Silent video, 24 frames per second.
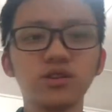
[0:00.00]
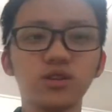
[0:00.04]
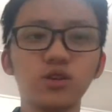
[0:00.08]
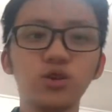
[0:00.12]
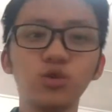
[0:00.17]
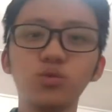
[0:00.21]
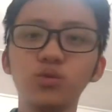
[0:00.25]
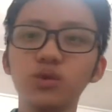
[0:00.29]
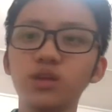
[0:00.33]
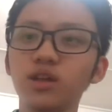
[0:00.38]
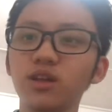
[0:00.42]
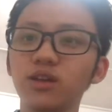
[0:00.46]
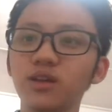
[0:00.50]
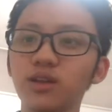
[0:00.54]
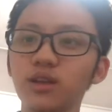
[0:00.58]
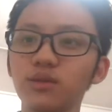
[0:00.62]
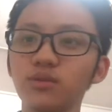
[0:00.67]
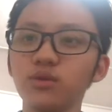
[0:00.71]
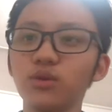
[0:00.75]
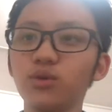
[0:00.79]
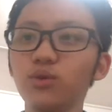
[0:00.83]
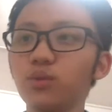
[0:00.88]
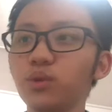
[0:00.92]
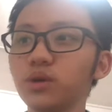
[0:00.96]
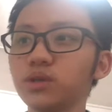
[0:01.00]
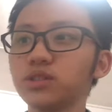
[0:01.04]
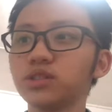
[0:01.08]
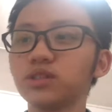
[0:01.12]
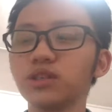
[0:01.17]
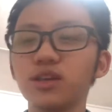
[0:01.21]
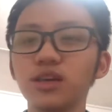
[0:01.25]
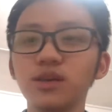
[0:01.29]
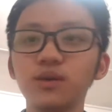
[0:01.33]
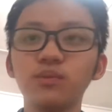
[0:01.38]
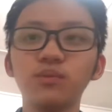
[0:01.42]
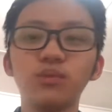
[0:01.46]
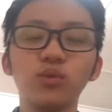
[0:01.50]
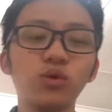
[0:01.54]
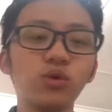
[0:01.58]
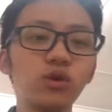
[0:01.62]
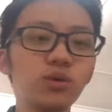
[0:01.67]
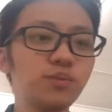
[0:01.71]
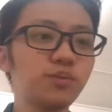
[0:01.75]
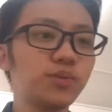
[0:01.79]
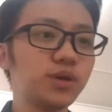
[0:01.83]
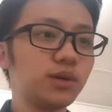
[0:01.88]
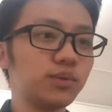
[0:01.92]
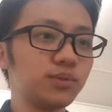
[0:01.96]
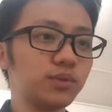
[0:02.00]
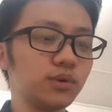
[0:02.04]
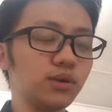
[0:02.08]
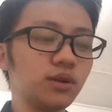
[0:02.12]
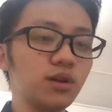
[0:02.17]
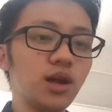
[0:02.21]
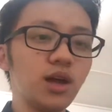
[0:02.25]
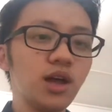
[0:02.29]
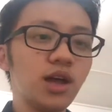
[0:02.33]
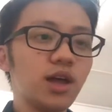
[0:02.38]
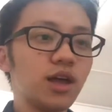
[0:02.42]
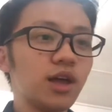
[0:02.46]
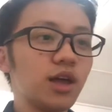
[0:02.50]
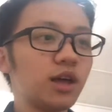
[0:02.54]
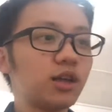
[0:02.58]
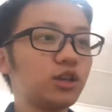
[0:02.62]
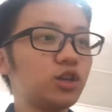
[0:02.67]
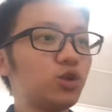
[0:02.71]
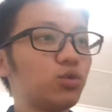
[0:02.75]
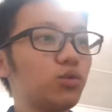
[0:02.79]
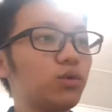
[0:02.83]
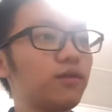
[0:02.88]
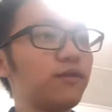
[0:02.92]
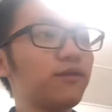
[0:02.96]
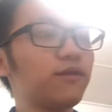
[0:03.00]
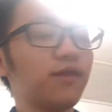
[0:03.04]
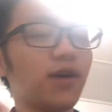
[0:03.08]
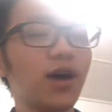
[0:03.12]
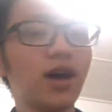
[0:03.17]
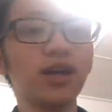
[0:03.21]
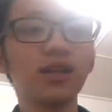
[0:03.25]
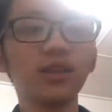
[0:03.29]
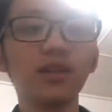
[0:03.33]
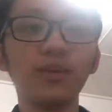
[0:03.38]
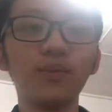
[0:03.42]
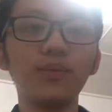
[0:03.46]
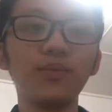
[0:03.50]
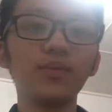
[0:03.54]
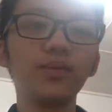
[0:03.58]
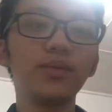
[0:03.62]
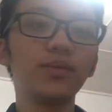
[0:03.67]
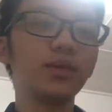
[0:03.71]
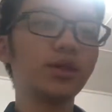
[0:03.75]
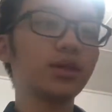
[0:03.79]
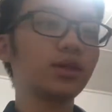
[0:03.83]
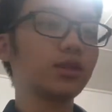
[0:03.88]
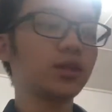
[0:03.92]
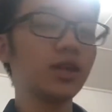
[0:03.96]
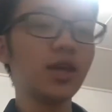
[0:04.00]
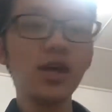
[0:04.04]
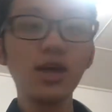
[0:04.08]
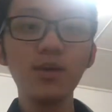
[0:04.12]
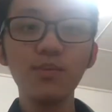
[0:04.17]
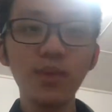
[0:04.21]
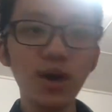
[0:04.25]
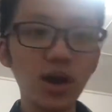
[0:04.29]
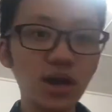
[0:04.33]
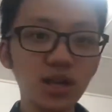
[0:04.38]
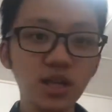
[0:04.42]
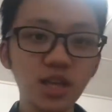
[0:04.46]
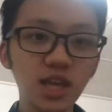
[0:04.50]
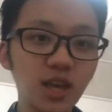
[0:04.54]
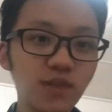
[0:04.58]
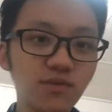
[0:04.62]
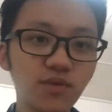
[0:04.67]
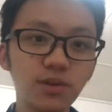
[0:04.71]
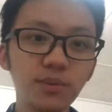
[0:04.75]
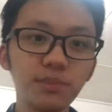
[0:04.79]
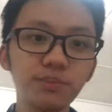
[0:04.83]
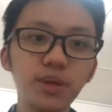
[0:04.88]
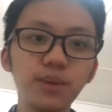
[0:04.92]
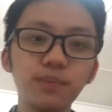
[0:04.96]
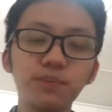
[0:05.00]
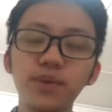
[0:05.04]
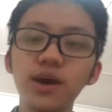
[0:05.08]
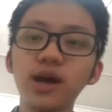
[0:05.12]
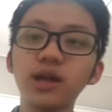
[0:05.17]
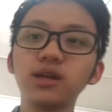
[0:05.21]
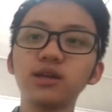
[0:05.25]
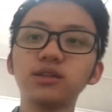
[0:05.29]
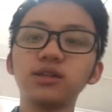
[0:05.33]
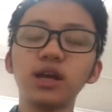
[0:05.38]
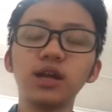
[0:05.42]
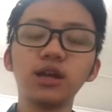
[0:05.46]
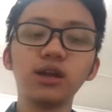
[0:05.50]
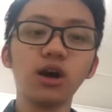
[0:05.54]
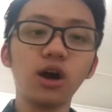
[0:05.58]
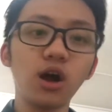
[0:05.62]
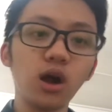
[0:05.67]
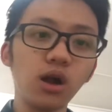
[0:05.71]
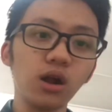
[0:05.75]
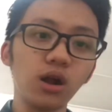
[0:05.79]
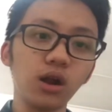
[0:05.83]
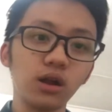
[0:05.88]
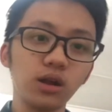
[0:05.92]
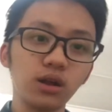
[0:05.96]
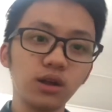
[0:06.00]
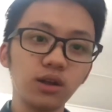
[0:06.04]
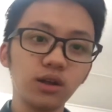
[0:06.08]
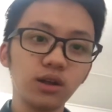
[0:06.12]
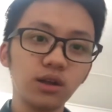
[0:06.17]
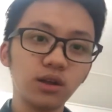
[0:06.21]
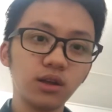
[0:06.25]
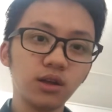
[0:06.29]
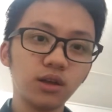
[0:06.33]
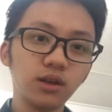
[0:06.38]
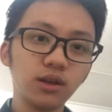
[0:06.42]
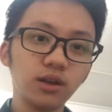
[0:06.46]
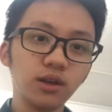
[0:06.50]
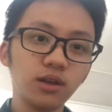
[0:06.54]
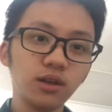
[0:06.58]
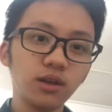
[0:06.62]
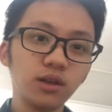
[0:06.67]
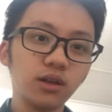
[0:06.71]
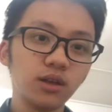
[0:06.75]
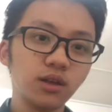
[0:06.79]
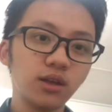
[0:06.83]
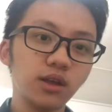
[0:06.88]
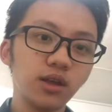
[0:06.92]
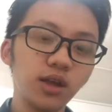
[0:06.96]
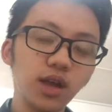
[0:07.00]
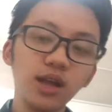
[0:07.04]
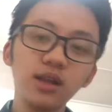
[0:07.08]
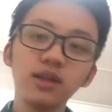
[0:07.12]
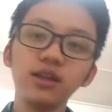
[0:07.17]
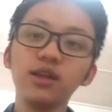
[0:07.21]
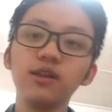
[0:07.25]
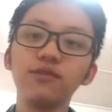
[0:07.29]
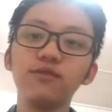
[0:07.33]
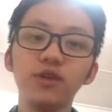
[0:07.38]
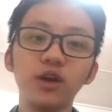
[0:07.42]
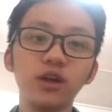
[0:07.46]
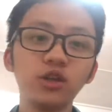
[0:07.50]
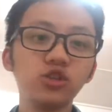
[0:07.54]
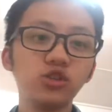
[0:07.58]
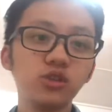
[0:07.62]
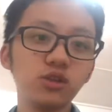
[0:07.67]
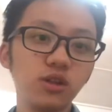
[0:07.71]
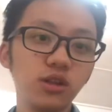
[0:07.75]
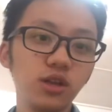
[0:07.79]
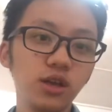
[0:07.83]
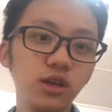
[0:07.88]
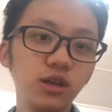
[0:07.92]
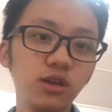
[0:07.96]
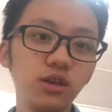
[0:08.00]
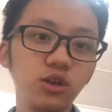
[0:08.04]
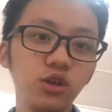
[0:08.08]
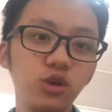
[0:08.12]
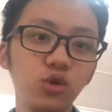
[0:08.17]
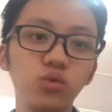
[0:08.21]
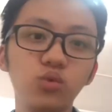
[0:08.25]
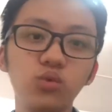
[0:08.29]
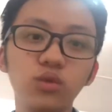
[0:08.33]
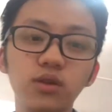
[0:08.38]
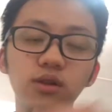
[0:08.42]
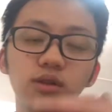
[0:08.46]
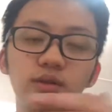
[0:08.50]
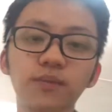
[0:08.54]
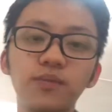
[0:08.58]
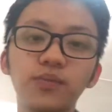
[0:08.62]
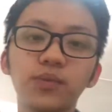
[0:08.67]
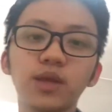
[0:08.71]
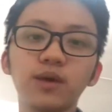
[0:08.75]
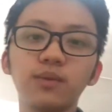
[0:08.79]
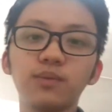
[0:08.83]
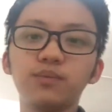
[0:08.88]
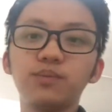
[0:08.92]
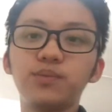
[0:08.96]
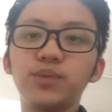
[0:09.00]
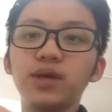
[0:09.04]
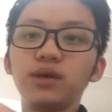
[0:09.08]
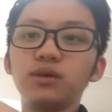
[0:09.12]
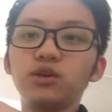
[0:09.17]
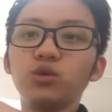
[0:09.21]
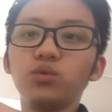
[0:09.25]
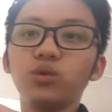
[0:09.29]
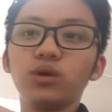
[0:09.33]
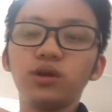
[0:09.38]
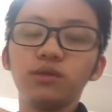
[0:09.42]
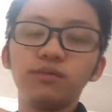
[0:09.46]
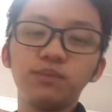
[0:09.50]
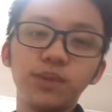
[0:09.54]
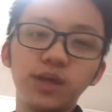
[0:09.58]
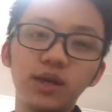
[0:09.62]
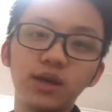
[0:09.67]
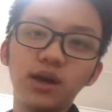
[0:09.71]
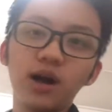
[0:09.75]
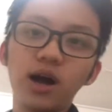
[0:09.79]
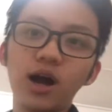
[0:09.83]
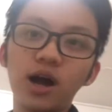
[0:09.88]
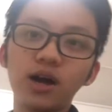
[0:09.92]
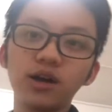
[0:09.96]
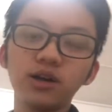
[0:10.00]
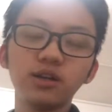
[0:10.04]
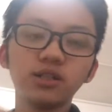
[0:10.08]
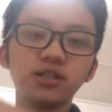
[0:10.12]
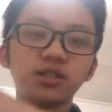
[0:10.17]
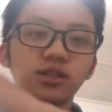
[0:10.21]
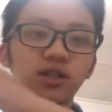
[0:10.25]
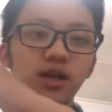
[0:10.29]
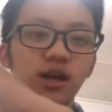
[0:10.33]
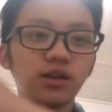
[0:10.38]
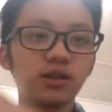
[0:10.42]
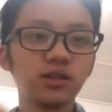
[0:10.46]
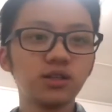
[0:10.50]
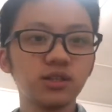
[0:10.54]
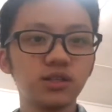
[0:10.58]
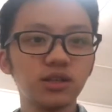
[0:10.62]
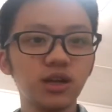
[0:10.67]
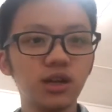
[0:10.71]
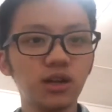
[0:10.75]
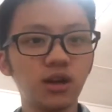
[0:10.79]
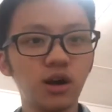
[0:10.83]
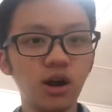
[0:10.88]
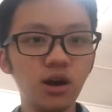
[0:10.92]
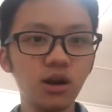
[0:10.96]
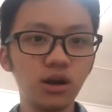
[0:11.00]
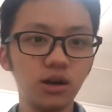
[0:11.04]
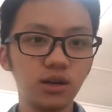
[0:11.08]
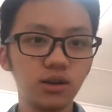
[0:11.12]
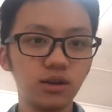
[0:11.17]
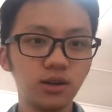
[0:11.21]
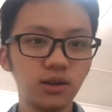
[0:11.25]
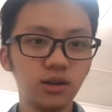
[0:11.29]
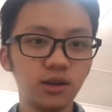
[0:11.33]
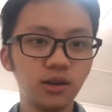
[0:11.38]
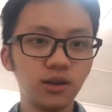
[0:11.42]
You will see more people, and you will find that they might even be better than her. And eventually, you will be higher status than her.